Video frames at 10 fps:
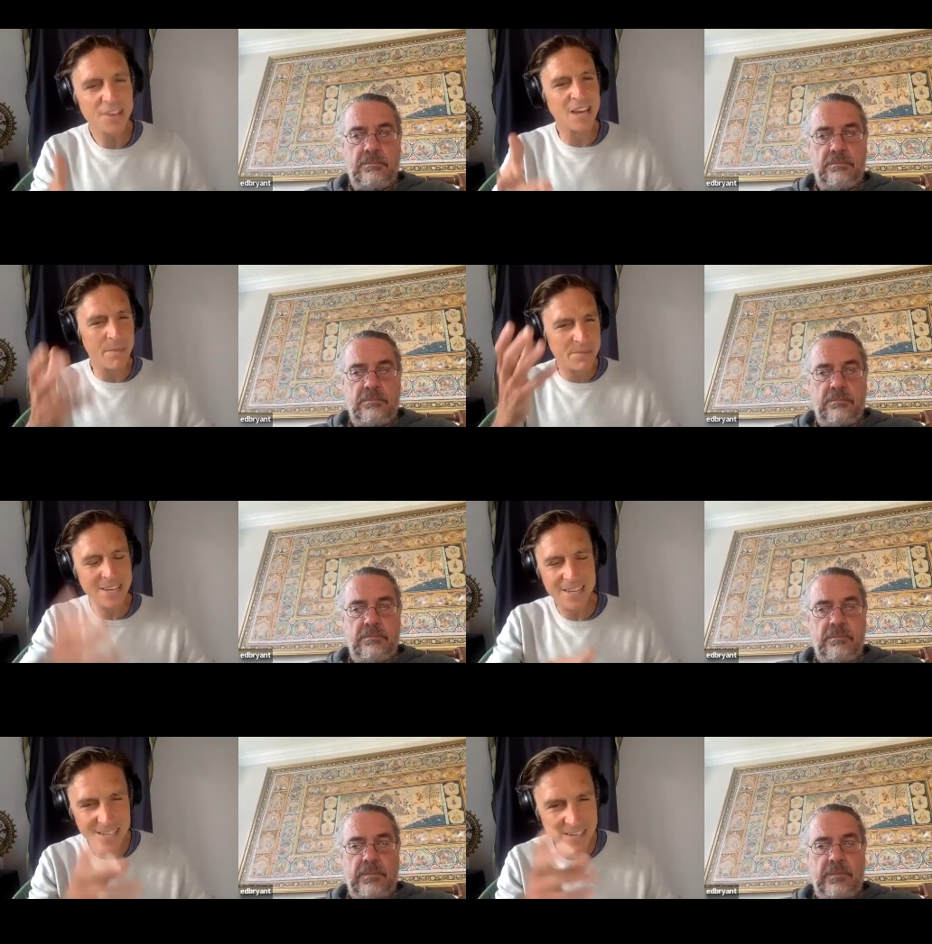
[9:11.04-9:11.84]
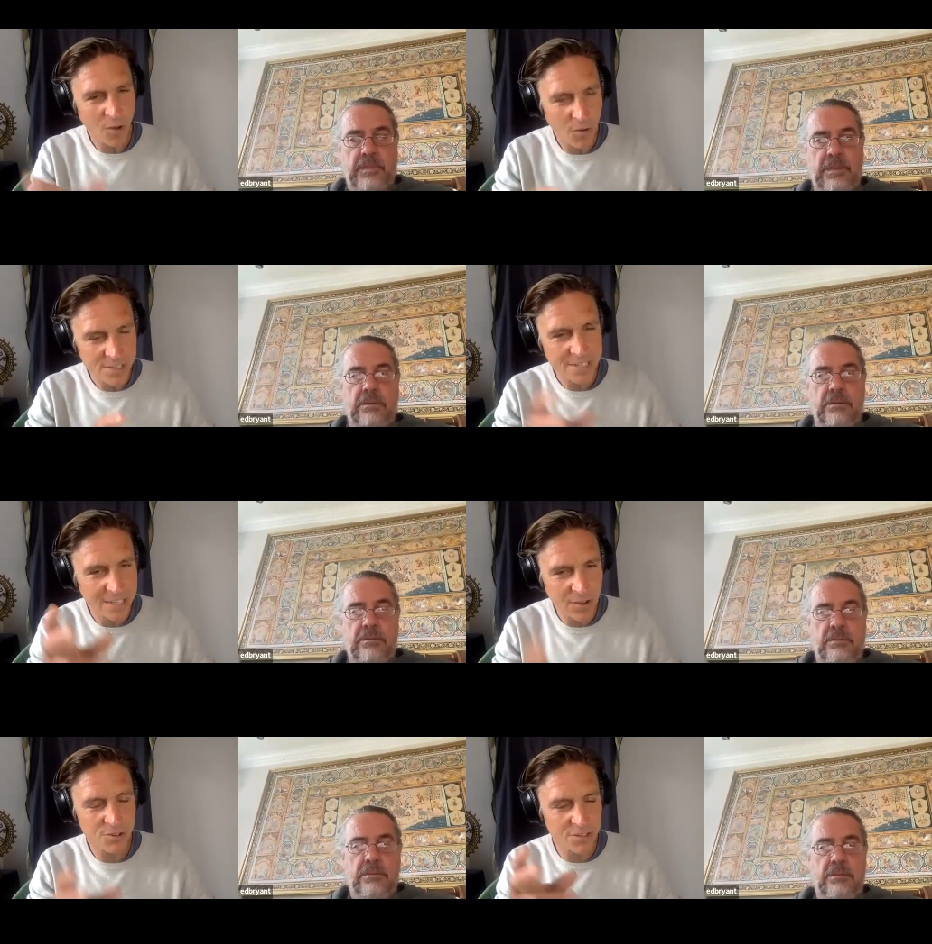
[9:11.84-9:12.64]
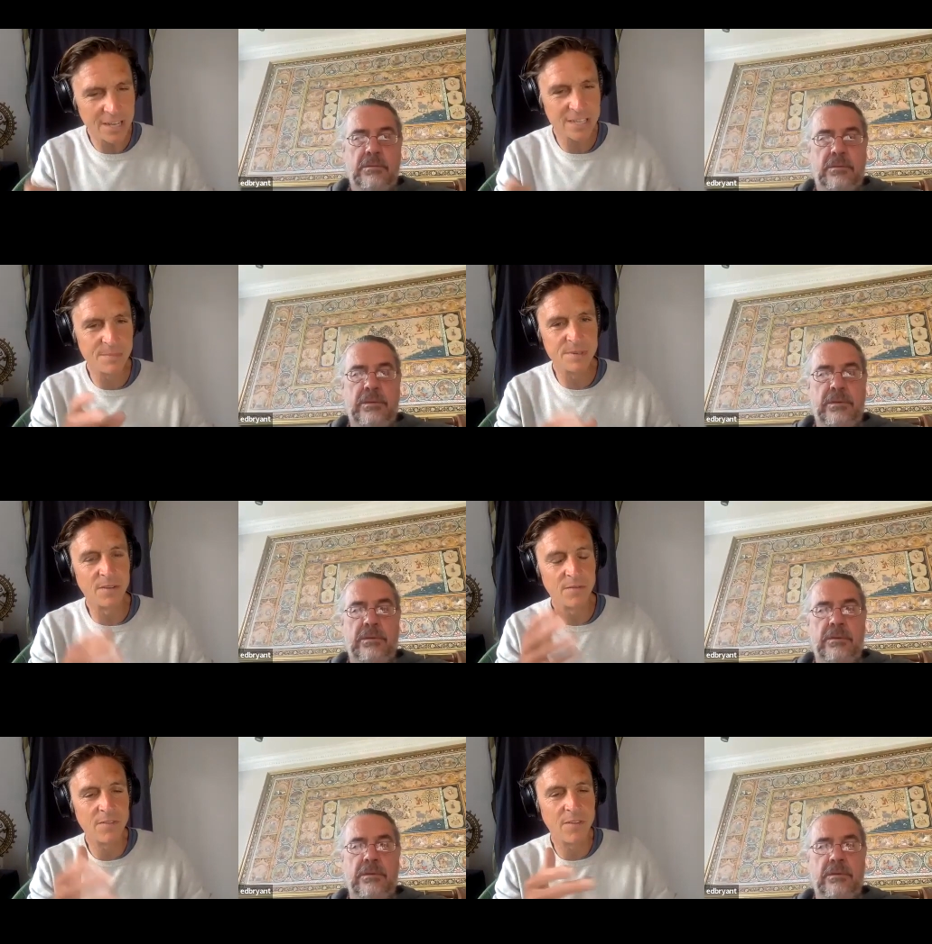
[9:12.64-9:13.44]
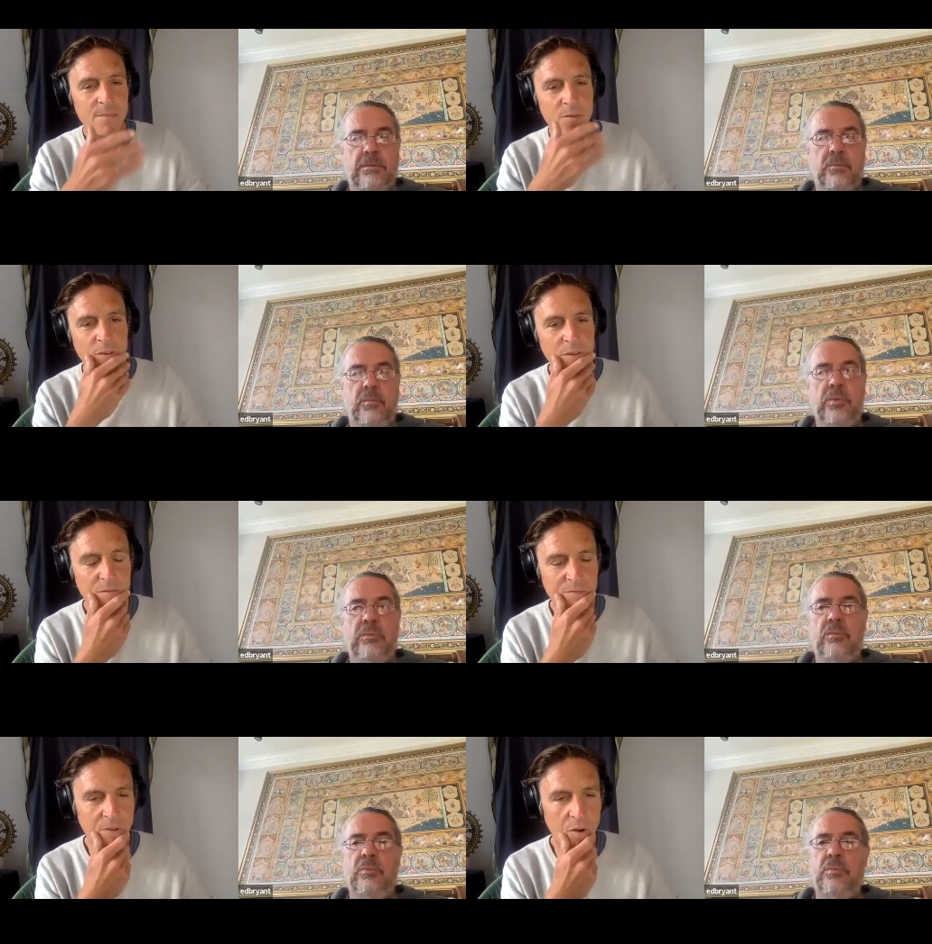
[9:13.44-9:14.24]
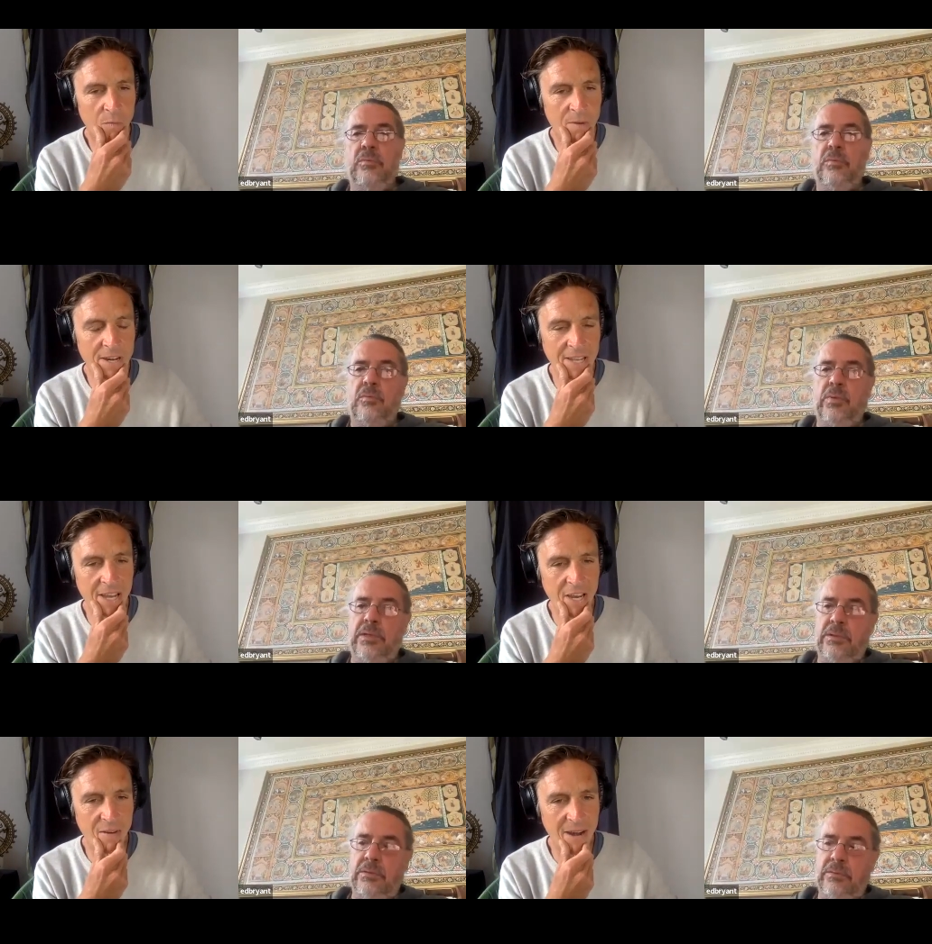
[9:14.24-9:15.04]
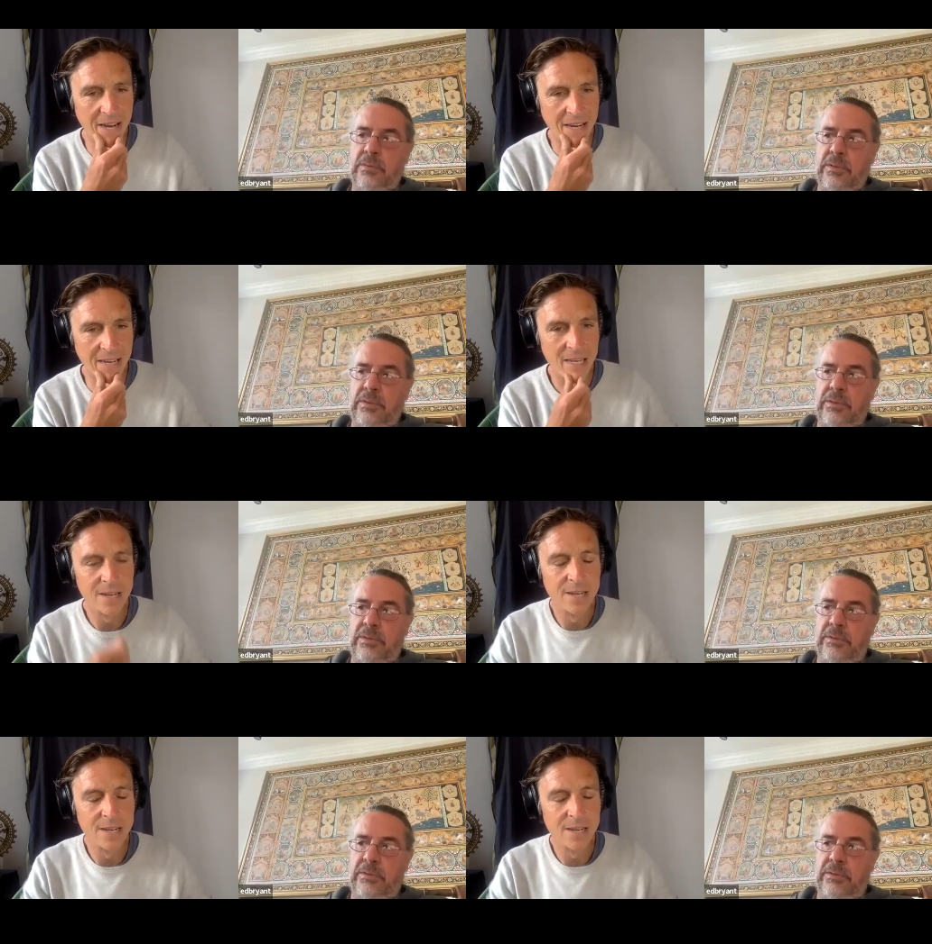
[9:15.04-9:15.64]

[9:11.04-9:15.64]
Speaker 1: chapter, he constantly contradicts himself. If I'm you're not reading oh. it incorrectly.